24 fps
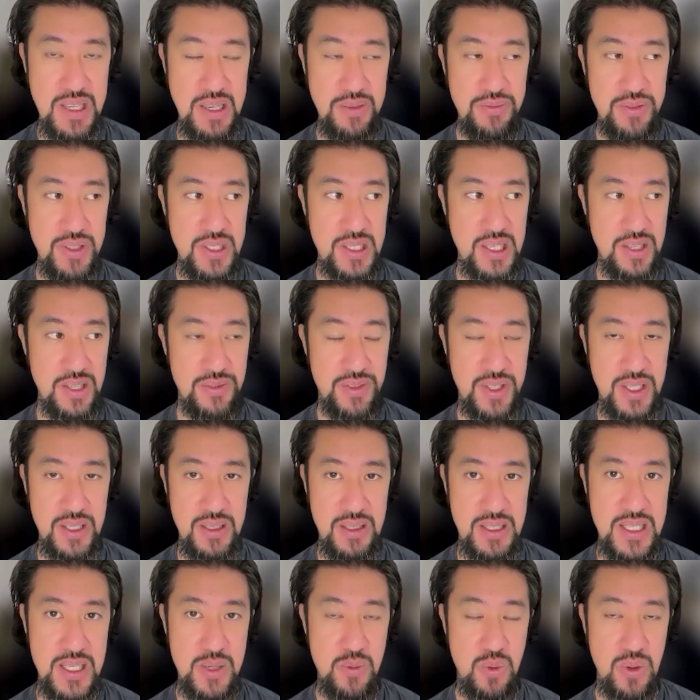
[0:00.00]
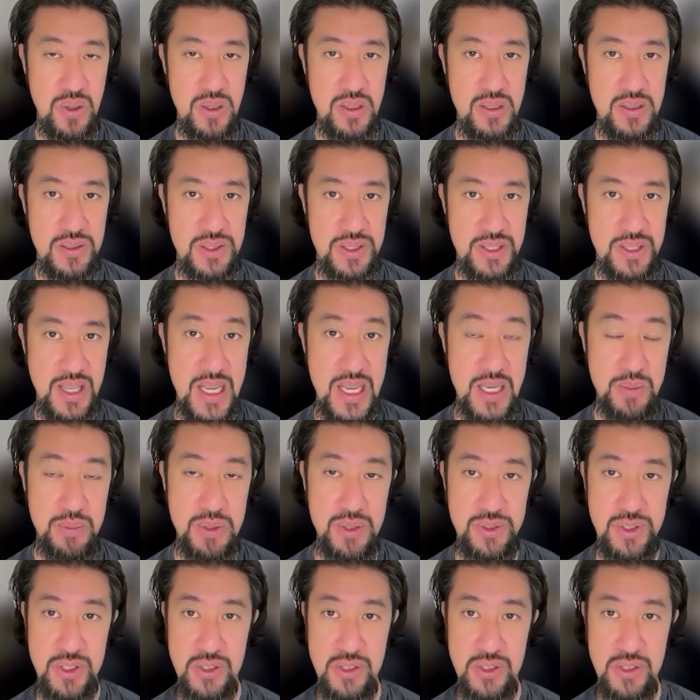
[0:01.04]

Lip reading: Definitely, I think he was able